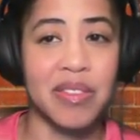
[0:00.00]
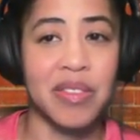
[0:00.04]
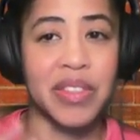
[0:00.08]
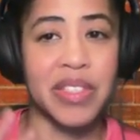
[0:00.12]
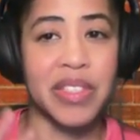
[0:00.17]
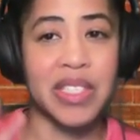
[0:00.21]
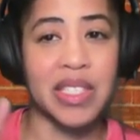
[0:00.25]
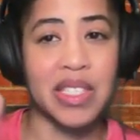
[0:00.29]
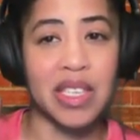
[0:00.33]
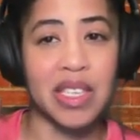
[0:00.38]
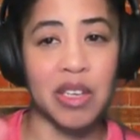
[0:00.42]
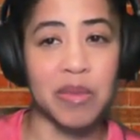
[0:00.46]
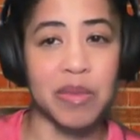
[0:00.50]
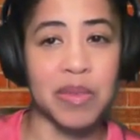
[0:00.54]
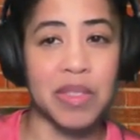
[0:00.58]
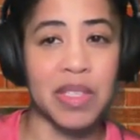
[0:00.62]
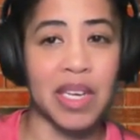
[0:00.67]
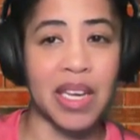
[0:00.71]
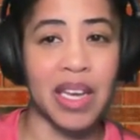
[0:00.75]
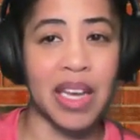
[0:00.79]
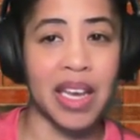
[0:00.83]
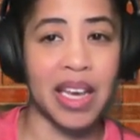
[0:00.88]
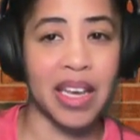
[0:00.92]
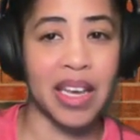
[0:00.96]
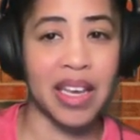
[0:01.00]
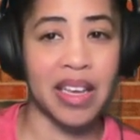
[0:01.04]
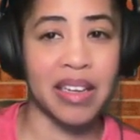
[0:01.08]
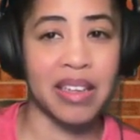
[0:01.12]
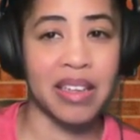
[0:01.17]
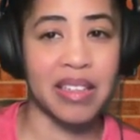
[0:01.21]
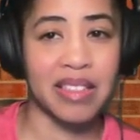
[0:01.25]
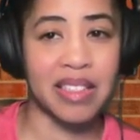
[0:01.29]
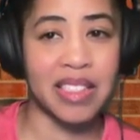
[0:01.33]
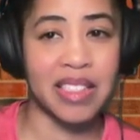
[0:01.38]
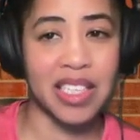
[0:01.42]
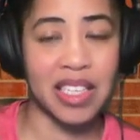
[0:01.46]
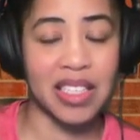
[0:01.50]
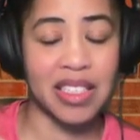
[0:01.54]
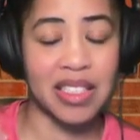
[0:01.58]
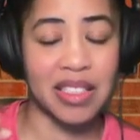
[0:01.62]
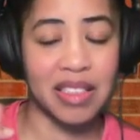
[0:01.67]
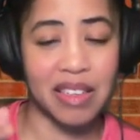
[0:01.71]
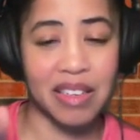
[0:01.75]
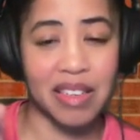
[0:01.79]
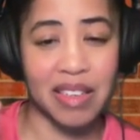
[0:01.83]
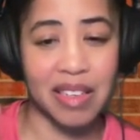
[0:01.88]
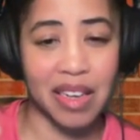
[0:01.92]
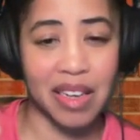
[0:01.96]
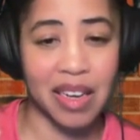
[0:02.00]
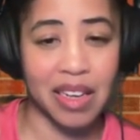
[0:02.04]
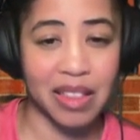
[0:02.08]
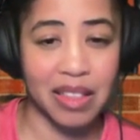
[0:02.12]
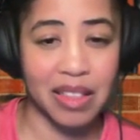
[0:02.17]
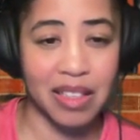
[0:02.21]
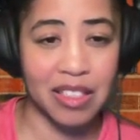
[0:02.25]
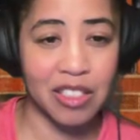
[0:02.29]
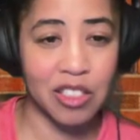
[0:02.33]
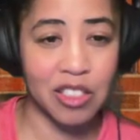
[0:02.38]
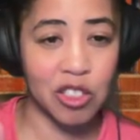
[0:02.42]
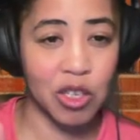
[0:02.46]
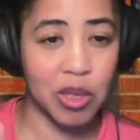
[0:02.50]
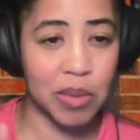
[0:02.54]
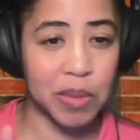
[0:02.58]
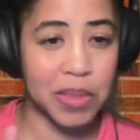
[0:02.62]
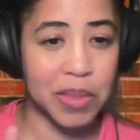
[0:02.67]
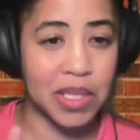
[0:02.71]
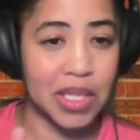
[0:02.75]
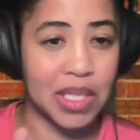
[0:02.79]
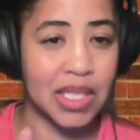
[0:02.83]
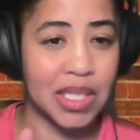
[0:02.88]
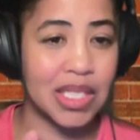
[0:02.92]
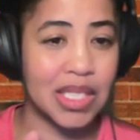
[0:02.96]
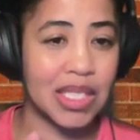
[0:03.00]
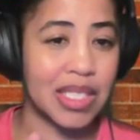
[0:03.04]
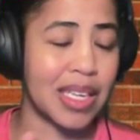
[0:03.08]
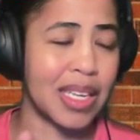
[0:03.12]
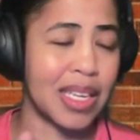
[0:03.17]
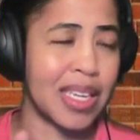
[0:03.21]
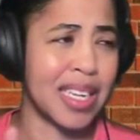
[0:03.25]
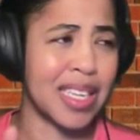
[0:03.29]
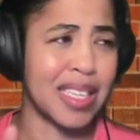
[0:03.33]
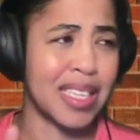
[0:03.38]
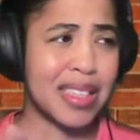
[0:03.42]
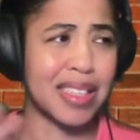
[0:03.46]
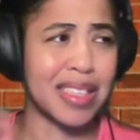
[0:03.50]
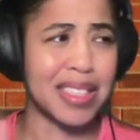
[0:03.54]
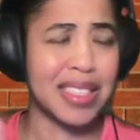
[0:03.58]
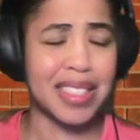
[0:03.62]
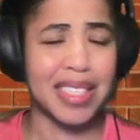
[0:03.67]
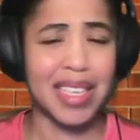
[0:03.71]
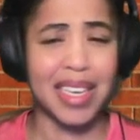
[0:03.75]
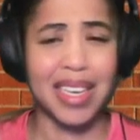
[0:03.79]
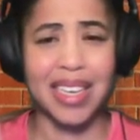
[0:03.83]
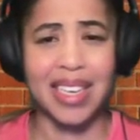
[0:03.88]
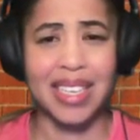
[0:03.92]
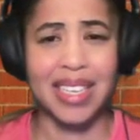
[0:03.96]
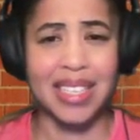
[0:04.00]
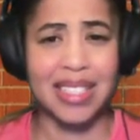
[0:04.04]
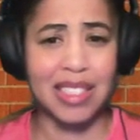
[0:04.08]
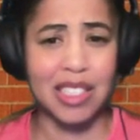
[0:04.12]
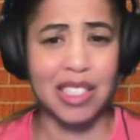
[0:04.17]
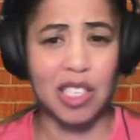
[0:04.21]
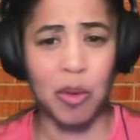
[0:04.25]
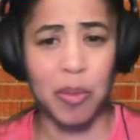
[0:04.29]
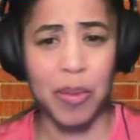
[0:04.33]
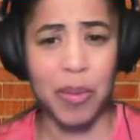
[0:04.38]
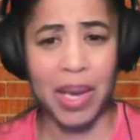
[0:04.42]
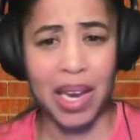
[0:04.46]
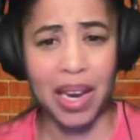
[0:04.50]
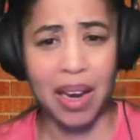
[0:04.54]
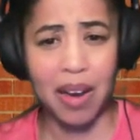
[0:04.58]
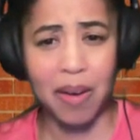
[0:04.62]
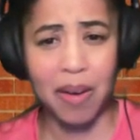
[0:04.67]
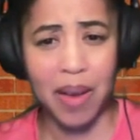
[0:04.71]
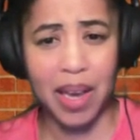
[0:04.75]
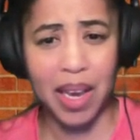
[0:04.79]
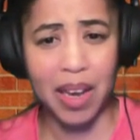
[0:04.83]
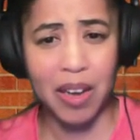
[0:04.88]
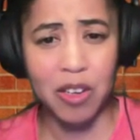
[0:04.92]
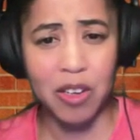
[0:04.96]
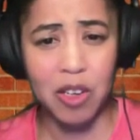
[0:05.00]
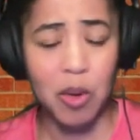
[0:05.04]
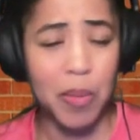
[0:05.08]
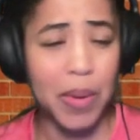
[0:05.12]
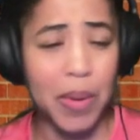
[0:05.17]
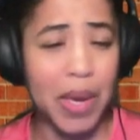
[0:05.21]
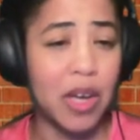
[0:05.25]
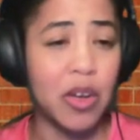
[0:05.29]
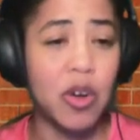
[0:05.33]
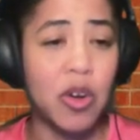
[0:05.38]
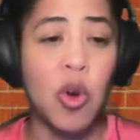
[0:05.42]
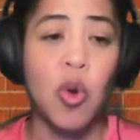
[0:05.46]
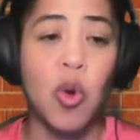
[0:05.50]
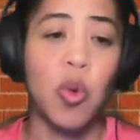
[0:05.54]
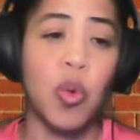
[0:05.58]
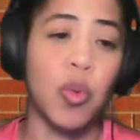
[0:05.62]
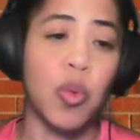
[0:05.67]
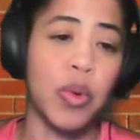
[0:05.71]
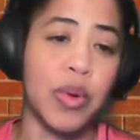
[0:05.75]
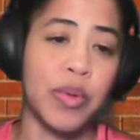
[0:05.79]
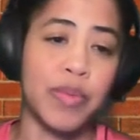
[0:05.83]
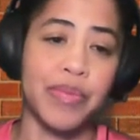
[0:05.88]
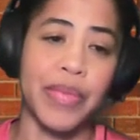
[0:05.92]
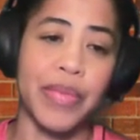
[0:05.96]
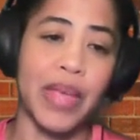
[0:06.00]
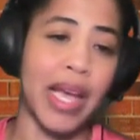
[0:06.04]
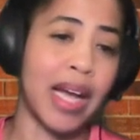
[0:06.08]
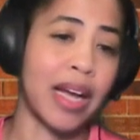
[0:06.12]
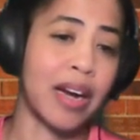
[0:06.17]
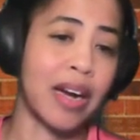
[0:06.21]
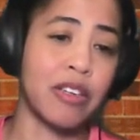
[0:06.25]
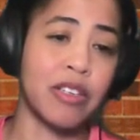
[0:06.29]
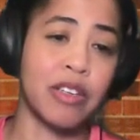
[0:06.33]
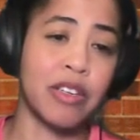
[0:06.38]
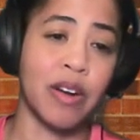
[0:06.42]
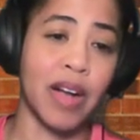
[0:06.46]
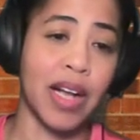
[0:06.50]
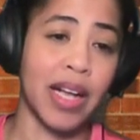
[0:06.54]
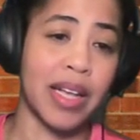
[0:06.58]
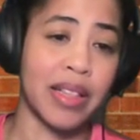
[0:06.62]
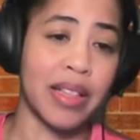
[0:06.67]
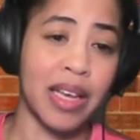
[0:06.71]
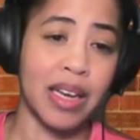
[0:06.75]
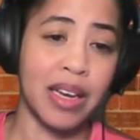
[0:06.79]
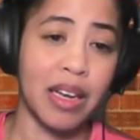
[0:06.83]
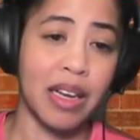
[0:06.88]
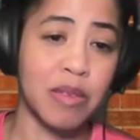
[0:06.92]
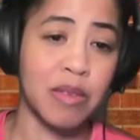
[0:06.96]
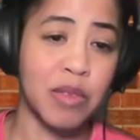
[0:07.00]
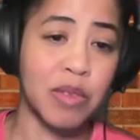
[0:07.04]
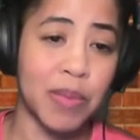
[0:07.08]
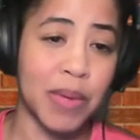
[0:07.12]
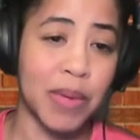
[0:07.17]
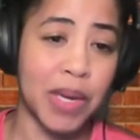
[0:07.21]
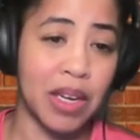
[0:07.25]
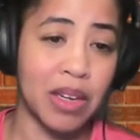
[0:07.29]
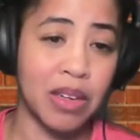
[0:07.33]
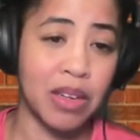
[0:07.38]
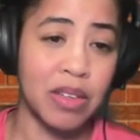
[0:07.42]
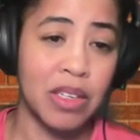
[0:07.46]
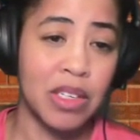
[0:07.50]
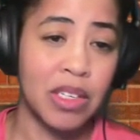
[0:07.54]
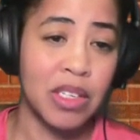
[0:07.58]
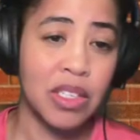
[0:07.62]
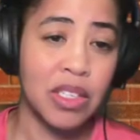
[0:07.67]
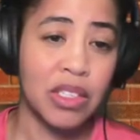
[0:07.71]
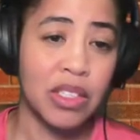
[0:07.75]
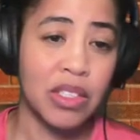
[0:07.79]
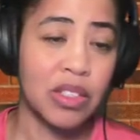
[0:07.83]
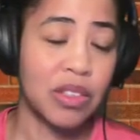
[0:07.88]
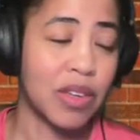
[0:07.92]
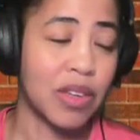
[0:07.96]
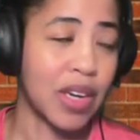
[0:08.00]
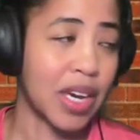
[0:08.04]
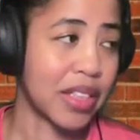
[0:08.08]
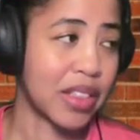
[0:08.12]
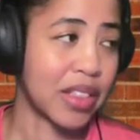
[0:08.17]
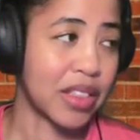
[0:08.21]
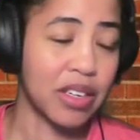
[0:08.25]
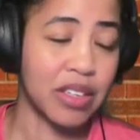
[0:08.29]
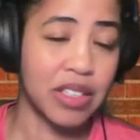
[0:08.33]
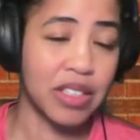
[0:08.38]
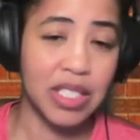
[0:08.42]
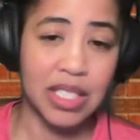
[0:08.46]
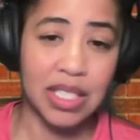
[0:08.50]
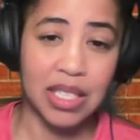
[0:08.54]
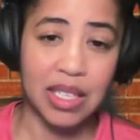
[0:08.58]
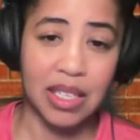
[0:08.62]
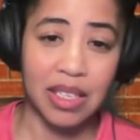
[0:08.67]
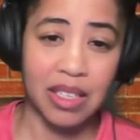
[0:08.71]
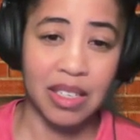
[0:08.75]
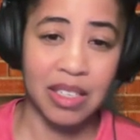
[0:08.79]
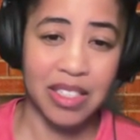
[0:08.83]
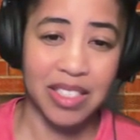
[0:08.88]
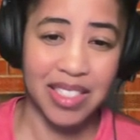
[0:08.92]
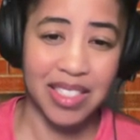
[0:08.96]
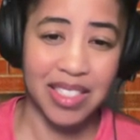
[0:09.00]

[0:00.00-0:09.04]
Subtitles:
skipped ahead just looking at the descriptions, and it looks like he's somehow out and about. I don't know how that comes about. You got 30 years.